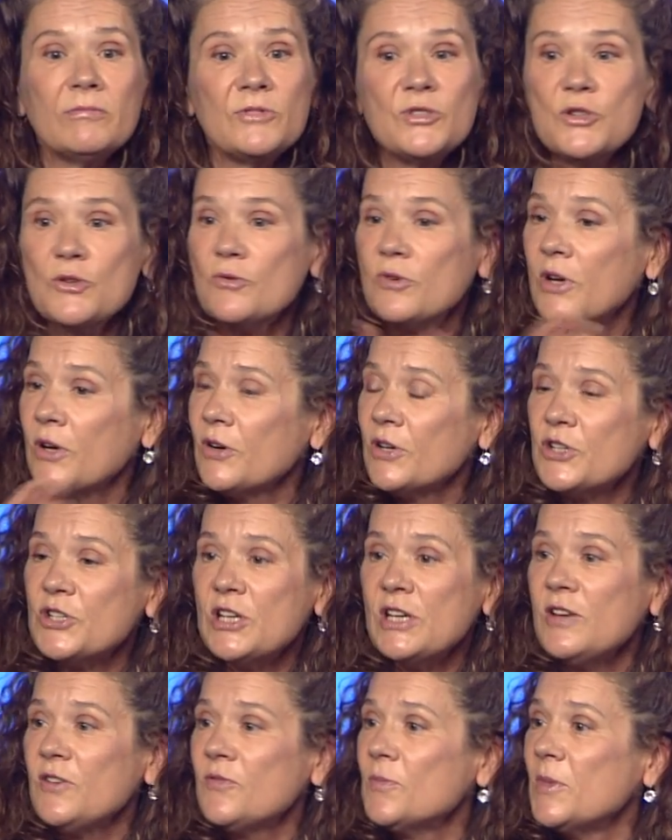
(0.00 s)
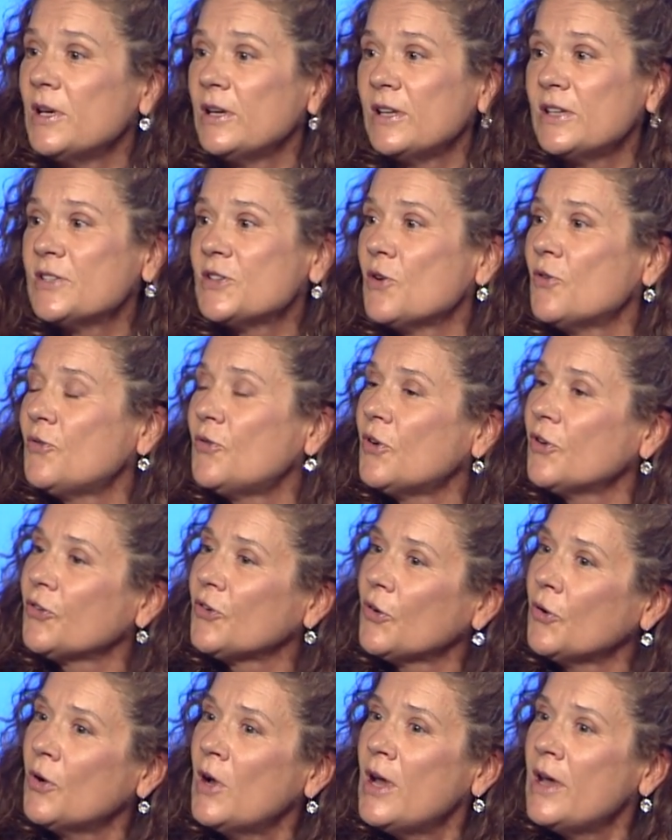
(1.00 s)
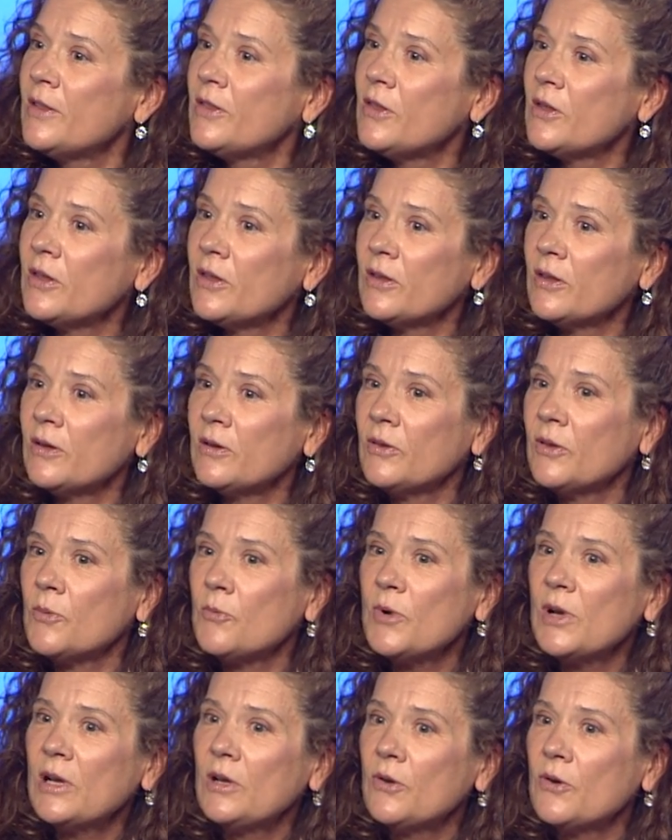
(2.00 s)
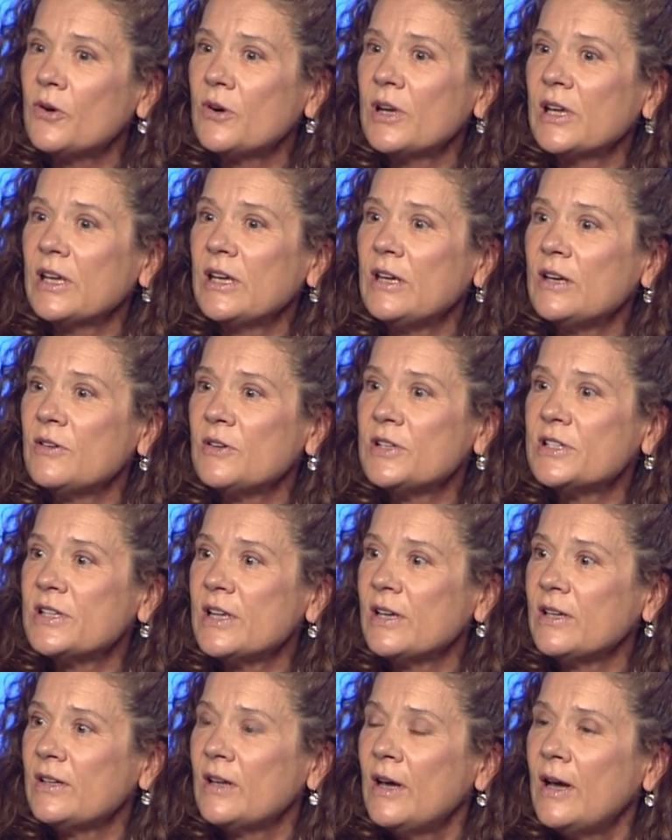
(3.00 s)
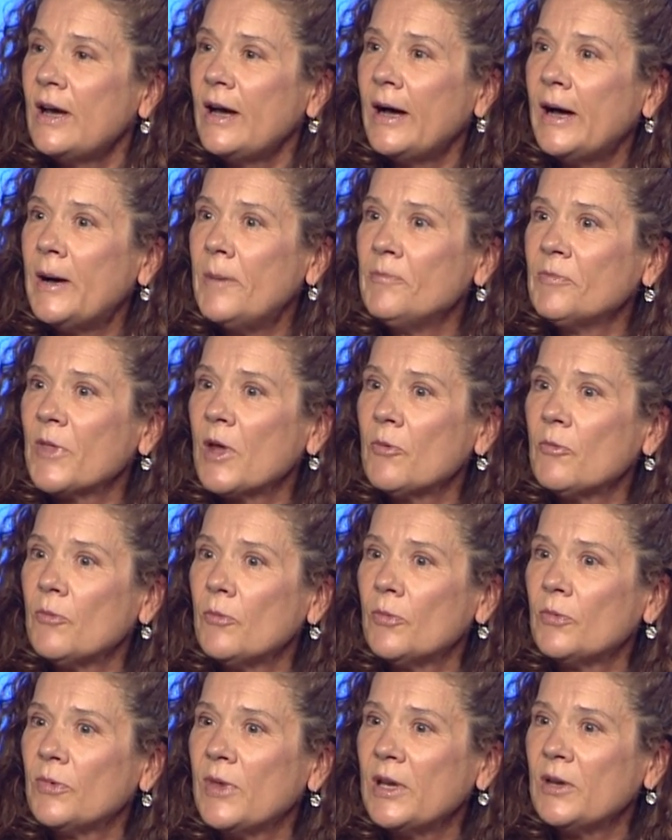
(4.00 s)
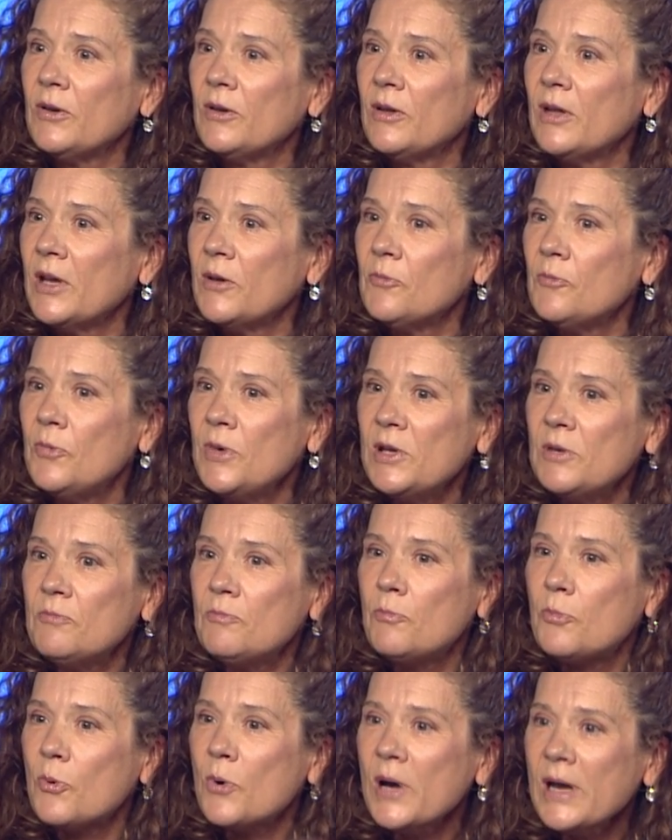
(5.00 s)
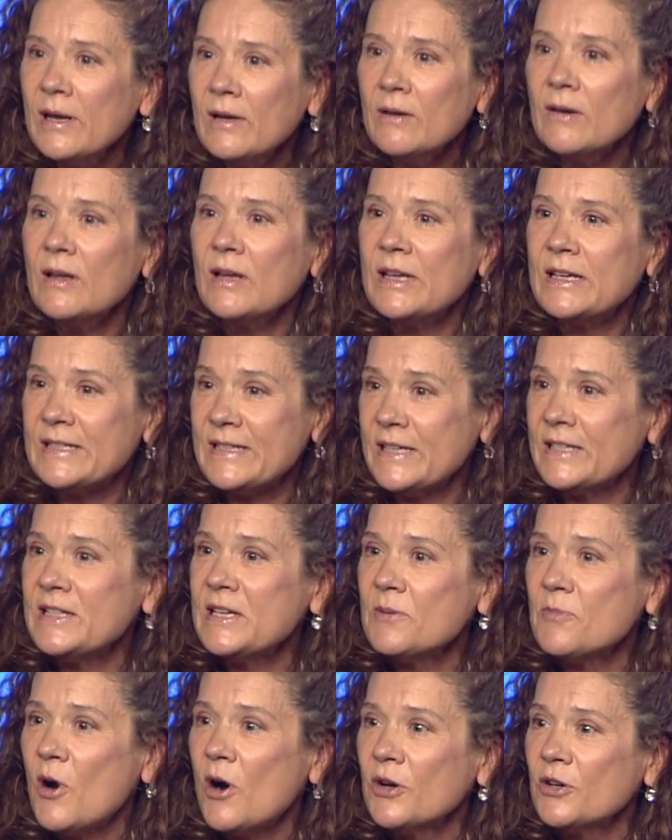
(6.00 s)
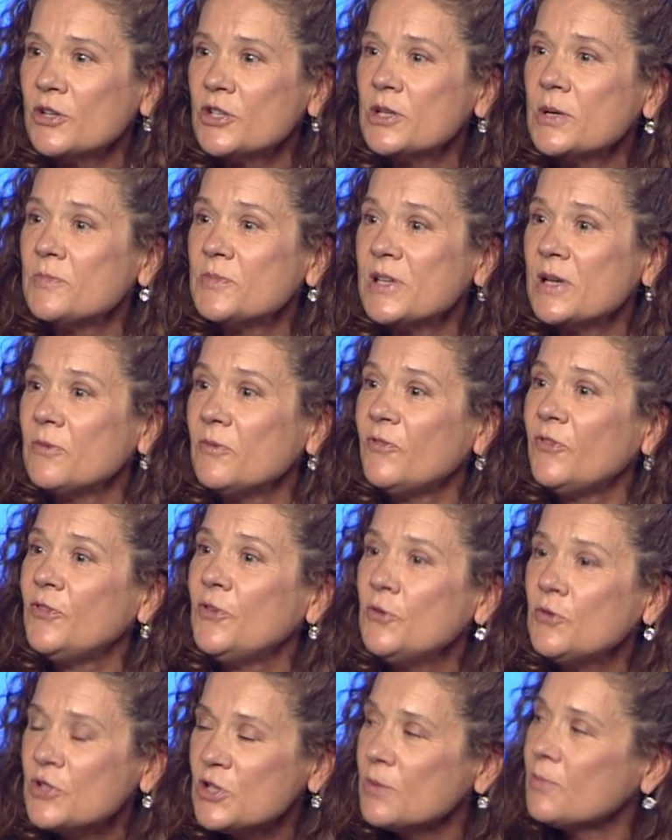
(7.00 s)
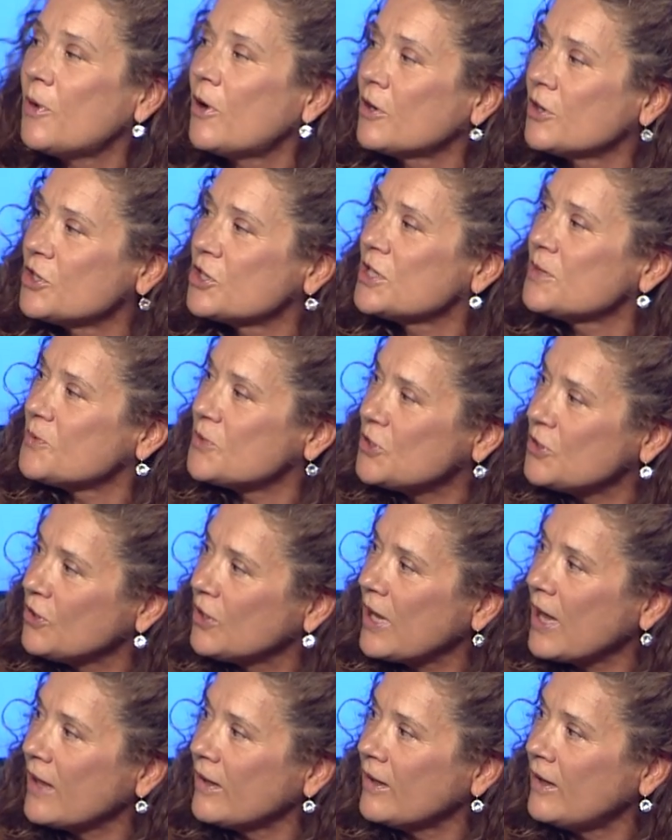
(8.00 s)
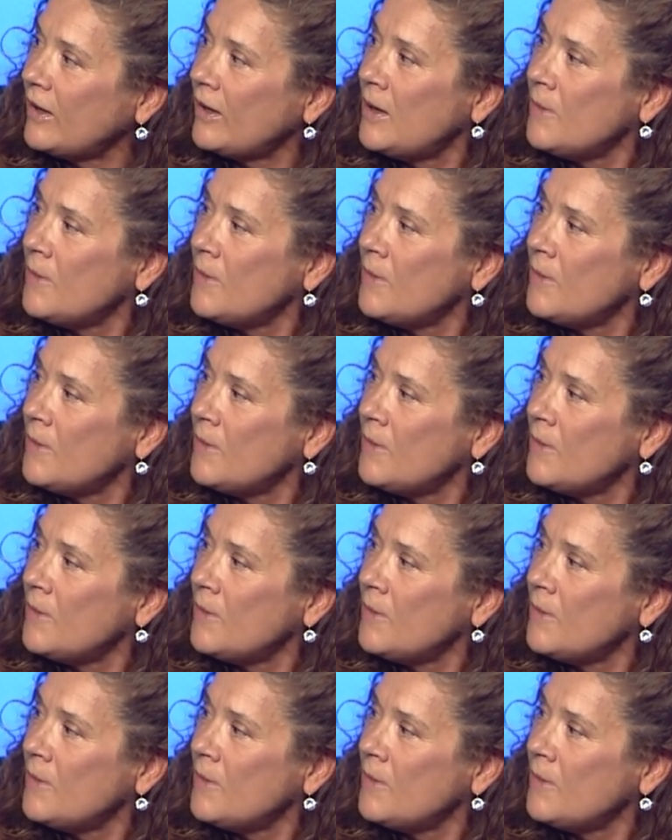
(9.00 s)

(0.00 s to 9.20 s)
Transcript: junior achievement, and so forth. So the real learning here is that that we bring existing partnerships and future partnerships together